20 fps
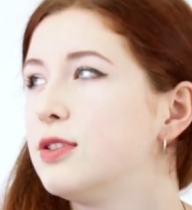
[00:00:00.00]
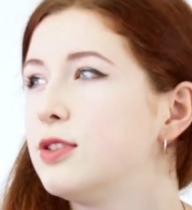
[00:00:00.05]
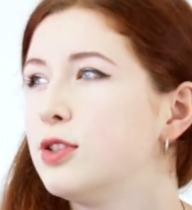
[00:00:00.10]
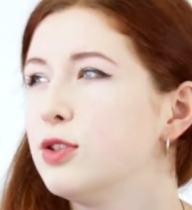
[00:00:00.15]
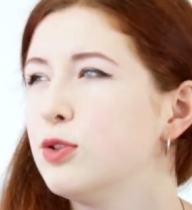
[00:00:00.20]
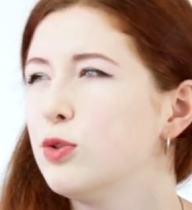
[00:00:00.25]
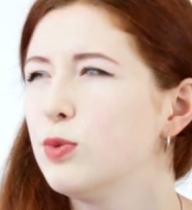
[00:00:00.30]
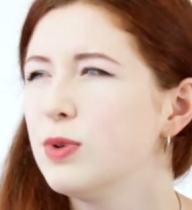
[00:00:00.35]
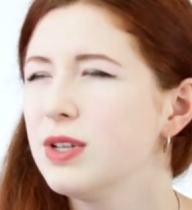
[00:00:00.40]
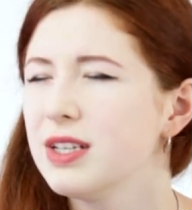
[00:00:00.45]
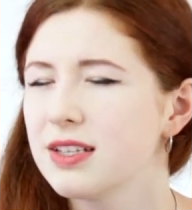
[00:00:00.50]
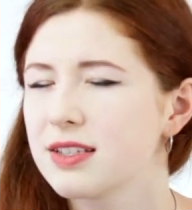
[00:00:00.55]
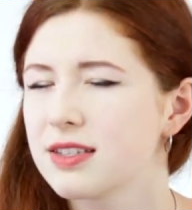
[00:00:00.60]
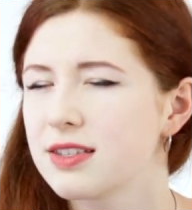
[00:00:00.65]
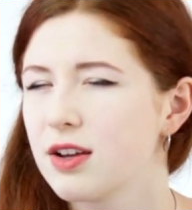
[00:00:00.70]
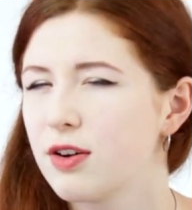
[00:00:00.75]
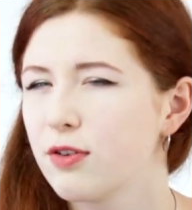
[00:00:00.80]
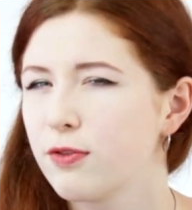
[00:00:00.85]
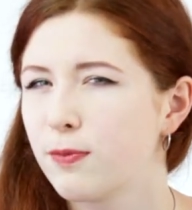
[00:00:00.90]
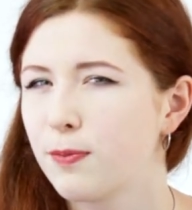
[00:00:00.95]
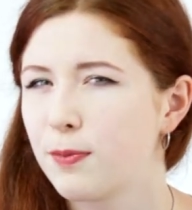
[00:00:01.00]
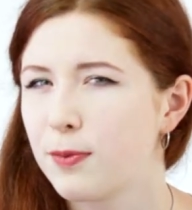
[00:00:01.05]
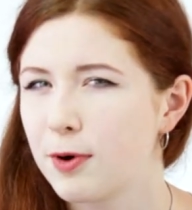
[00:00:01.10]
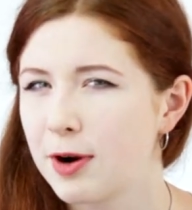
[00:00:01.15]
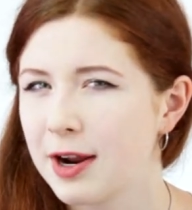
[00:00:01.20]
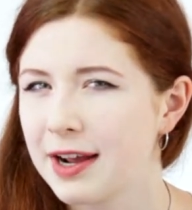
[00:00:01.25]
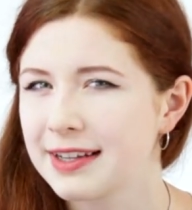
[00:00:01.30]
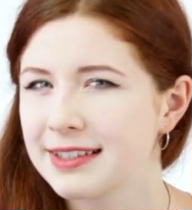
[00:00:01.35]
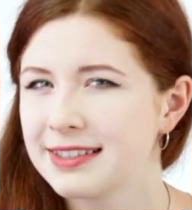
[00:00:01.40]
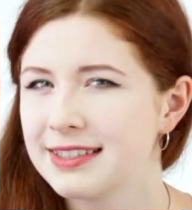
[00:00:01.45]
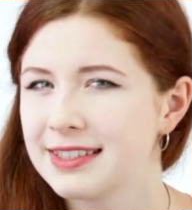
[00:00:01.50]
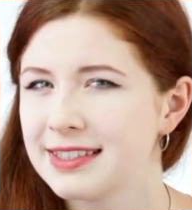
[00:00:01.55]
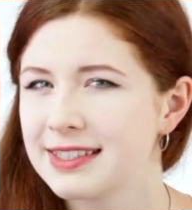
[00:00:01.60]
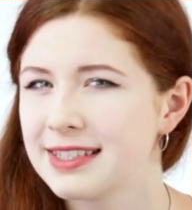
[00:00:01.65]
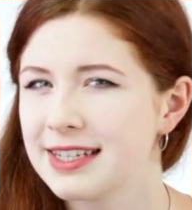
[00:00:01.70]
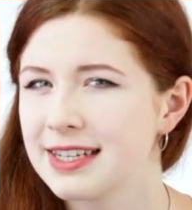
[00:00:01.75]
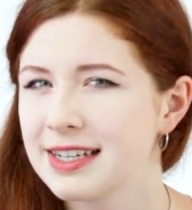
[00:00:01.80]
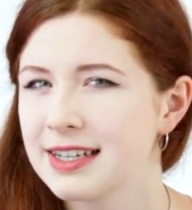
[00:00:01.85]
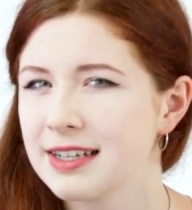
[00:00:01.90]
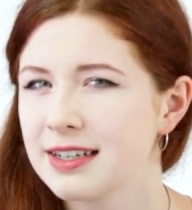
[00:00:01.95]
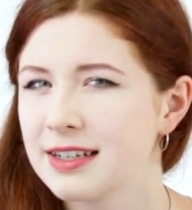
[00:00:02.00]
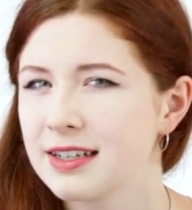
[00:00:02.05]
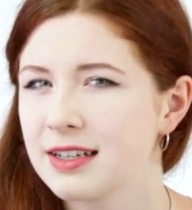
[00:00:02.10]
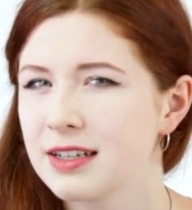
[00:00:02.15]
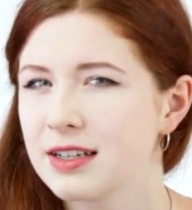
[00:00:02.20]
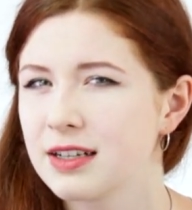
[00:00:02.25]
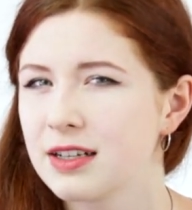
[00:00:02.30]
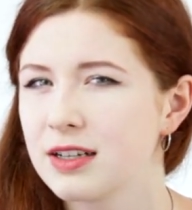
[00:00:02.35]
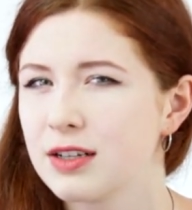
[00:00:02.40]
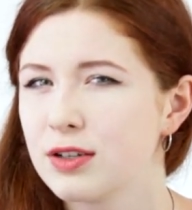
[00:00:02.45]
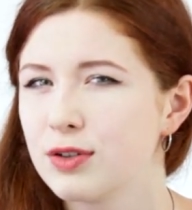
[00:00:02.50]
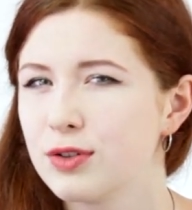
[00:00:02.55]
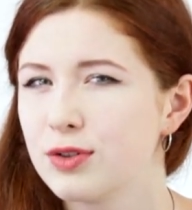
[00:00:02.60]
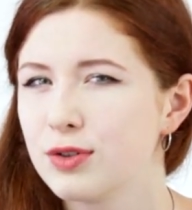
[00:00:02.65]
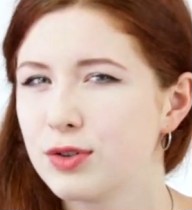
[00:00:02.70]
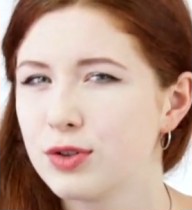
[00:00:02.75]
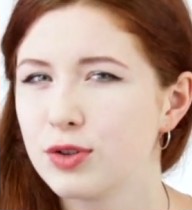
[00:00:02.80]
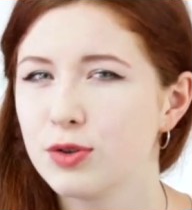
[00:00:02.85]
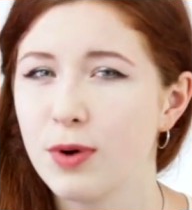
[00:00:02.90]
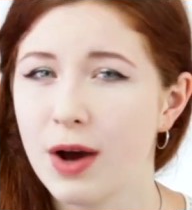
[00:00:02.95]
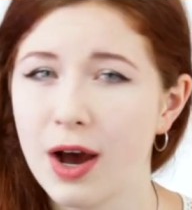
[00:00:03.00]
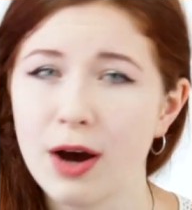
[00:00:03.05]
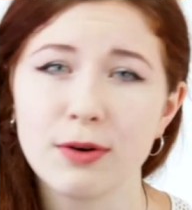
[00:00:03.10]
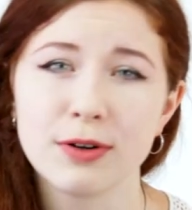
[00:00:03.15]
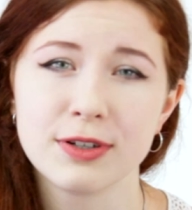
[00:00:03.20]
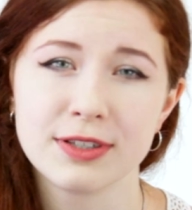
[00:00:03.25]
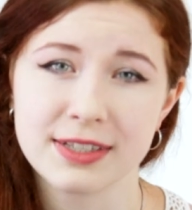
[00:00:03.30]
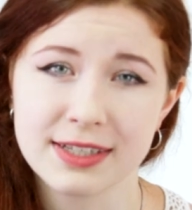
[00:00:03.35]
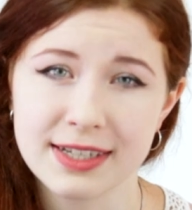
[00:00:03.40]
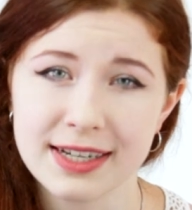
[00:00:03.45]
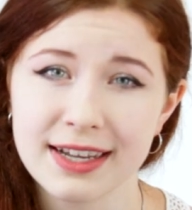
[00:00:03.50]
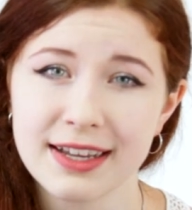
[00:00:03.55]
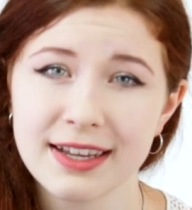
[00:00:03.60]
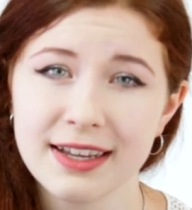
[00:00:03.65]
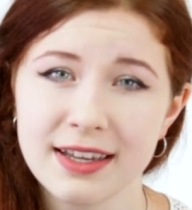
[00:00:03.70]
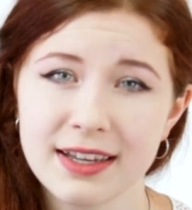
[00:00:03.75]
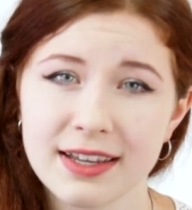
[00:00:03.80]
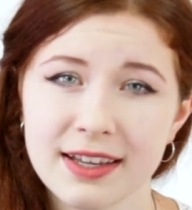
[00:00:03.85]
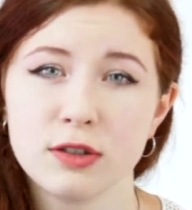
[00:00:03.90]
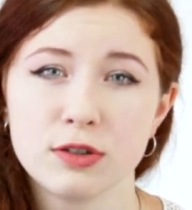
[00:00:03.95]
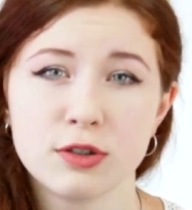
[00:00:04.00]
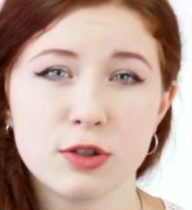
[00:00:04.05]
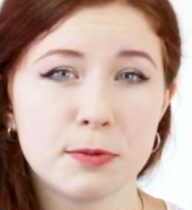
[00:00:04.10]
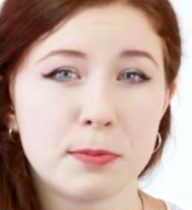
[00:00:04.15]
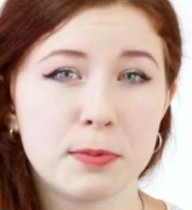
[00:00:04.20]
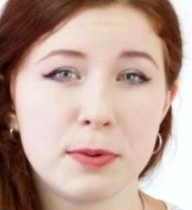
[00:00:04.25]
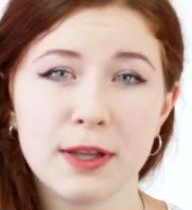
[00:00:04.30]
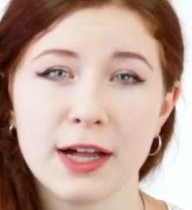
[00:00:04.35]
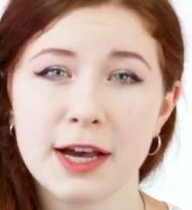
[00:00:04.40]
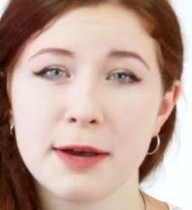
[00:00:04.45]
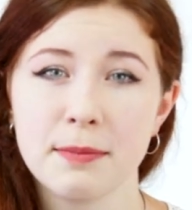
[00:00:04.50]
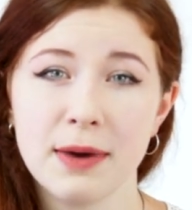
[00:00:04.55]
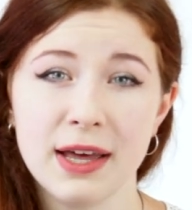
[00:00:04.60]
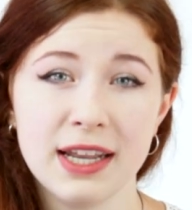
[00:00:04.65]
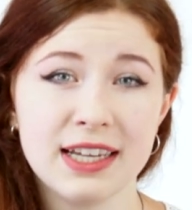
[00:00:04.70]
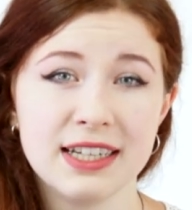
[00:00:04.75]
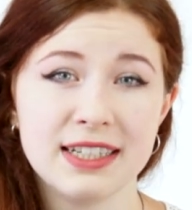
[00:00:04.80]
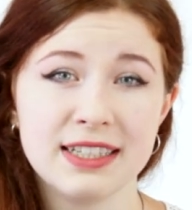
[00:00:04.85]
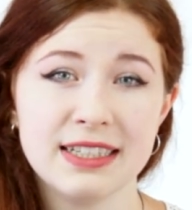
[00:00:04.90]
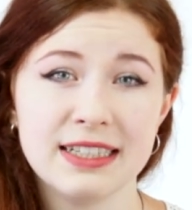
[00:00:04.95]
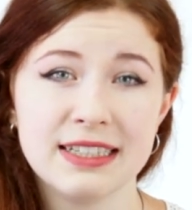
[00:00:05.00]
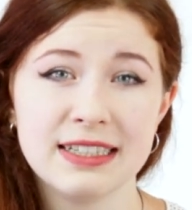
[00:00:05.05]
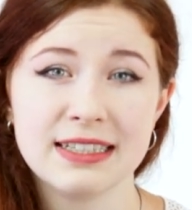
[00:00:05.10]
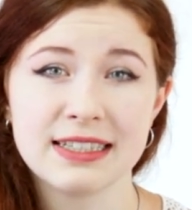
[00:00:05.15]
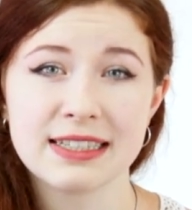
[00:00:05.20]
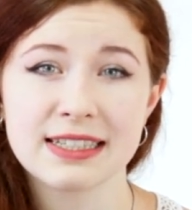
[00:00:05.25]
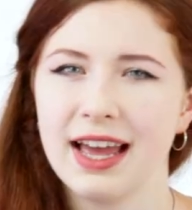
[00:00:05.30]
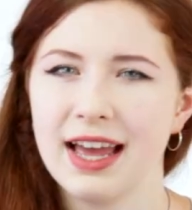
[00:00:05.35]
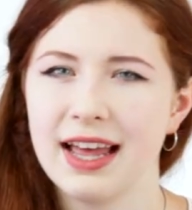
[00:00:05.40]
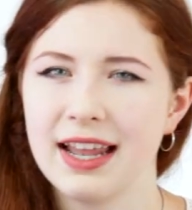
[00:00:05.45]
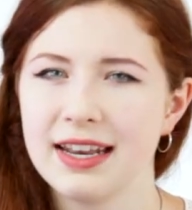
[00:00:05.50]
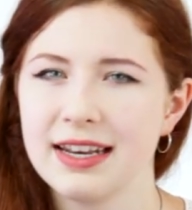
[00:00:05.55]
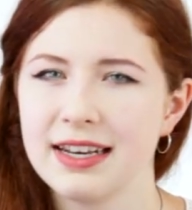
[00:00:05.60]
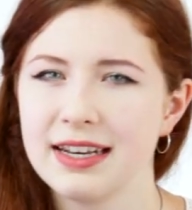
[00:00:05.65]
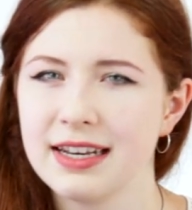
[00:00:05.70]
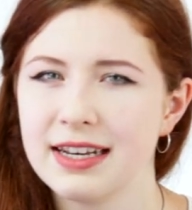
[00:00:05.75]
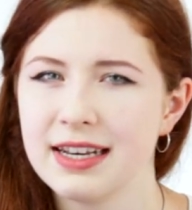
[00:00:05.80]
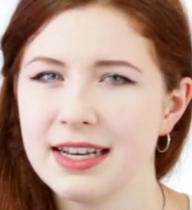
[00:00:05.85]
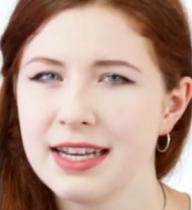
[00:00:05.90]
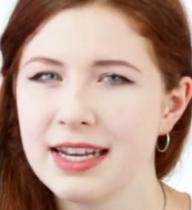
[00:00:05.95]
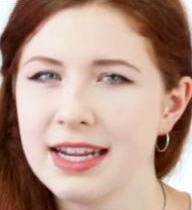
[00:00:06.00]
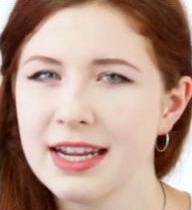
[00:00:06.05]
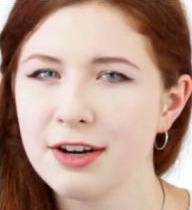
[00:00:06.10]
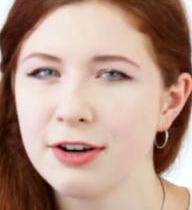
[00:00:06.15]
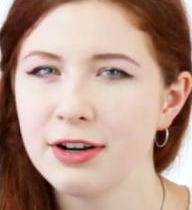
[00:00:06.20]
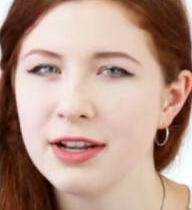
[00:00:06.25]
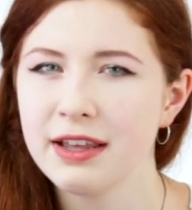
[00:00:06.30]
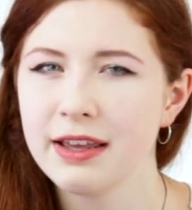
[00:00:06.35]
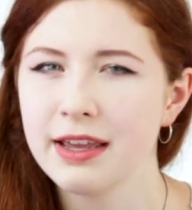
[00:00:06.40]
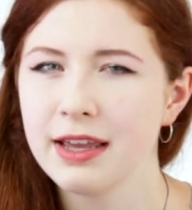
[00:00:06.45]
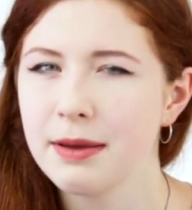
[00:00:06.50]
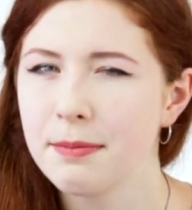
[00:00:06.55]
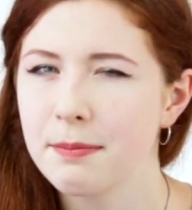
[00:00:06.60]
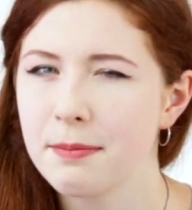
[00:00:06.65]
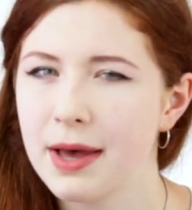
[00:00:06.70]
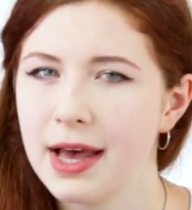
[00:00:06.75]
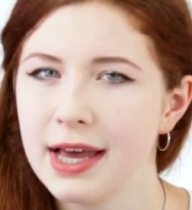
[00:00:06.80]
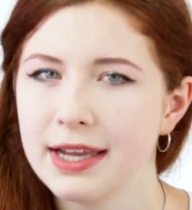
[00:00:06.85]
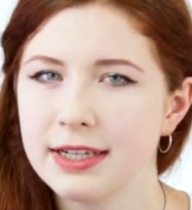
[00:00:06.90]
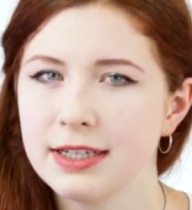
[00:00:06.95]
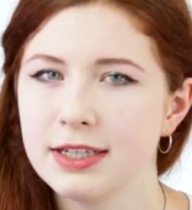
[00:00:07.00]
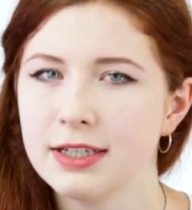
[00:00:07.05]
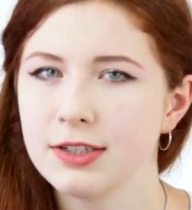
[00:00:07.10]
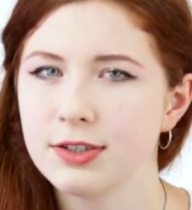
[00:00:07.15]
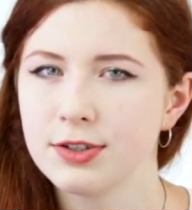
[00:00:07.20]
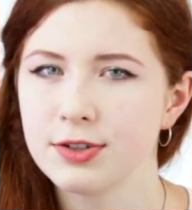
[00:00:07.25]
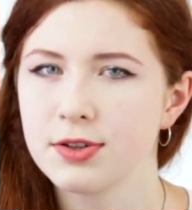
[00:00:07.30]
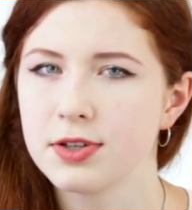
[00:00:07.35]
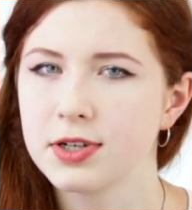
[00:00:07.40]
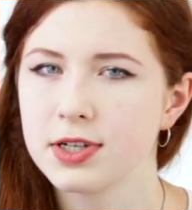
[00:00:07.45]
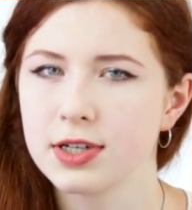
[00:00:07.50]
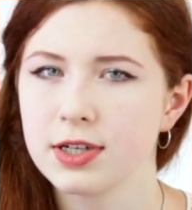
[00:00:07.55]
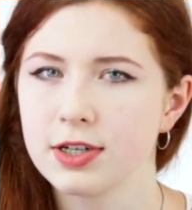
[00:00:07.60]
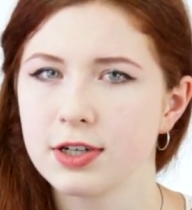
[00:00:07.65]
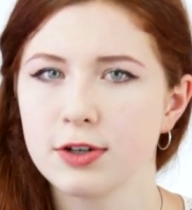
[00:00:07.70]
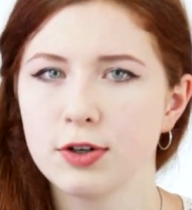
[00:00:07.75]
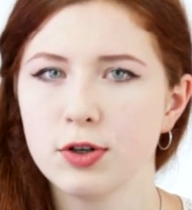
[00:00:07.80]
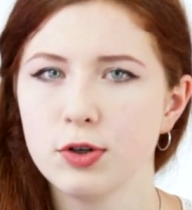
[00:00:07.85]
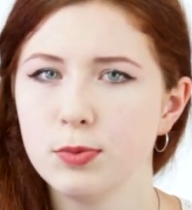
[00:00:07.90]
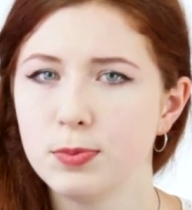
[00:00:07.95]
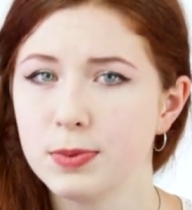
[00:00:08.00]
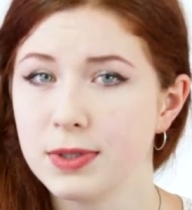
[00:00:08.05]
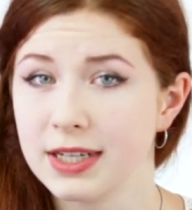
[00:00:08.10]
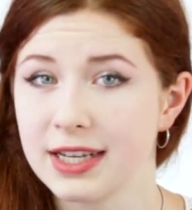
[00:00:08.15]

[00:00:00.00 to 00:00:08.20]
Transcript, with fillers: 2 weeks of practicing 2 hours a day to play melodies and nearly manage the coupe